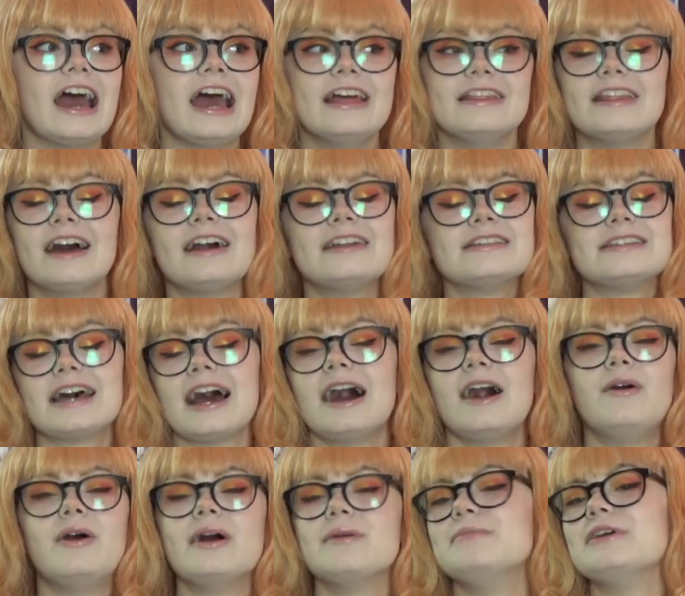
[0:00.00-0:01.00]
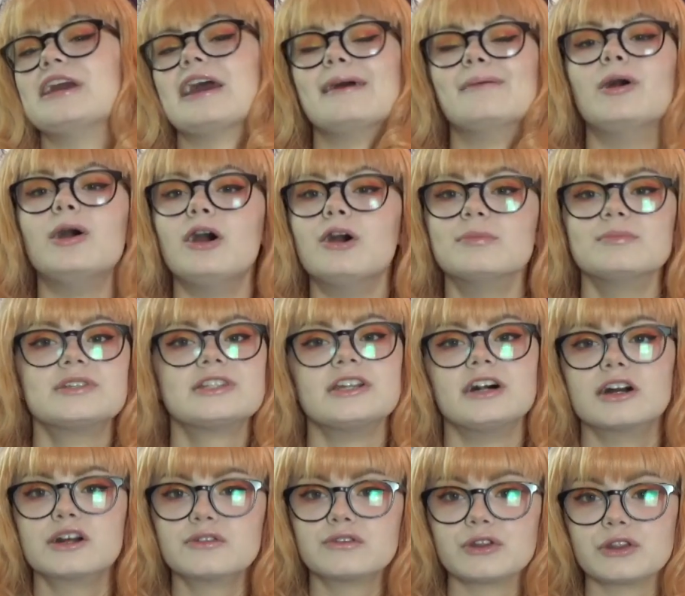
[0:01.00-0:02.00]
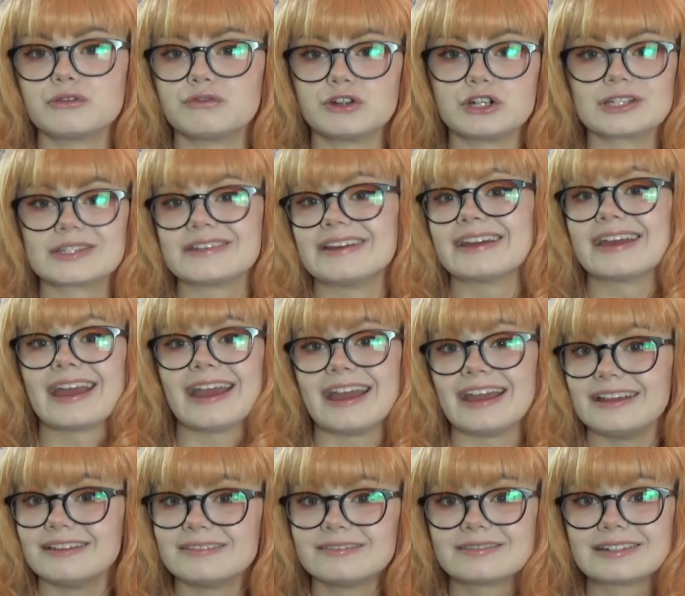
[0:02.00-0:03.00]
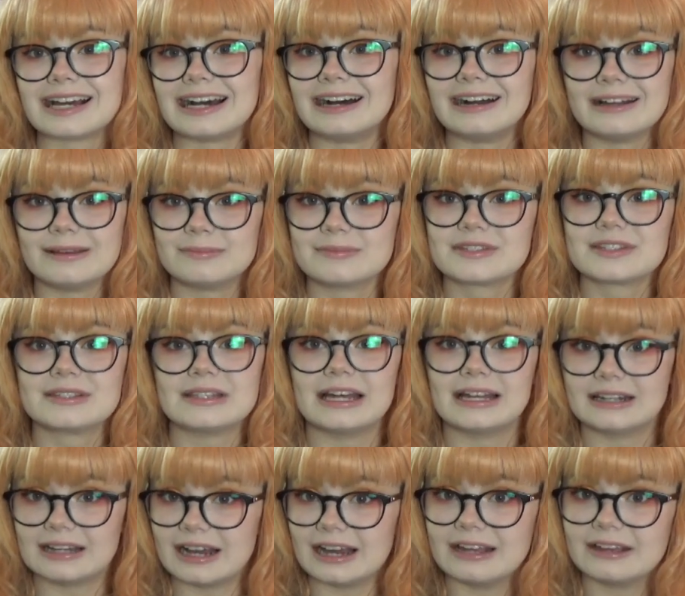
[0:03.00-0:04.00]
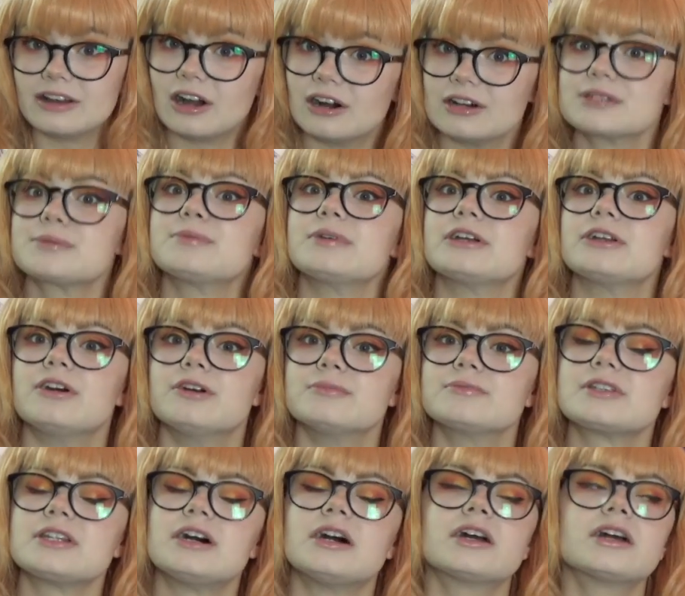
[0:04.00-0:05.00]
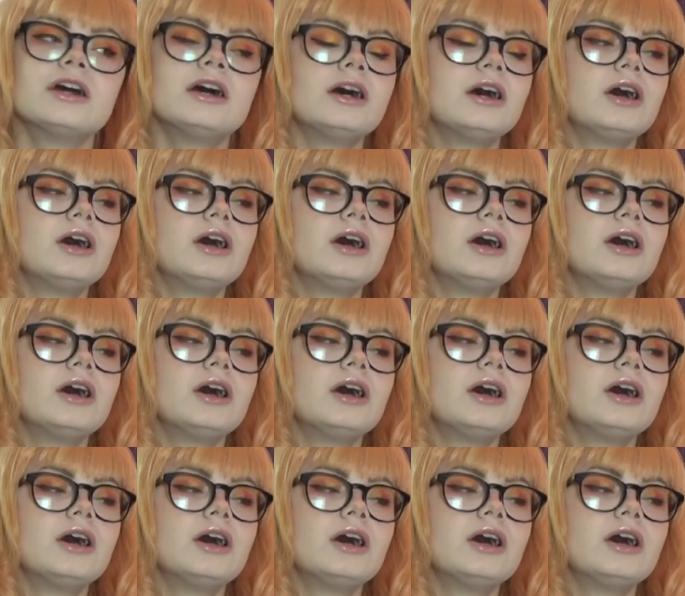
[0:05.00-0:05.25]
and that is how I became a Homestuck for the first, like, 8 times that I cosplayed Homestuck,